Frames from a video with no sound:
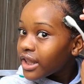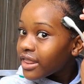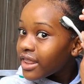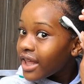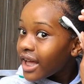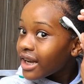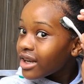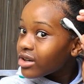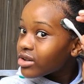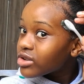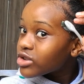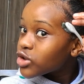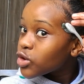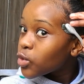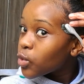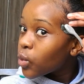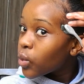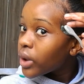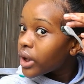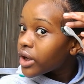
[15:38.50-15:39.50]
if that looks
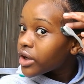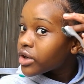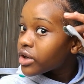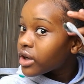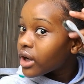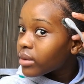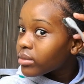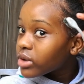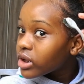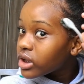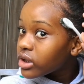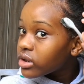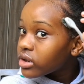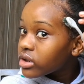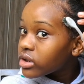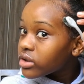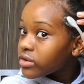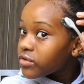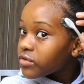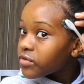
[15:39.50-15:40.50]
weird I'm
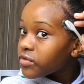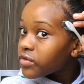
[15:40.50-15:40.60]
gonna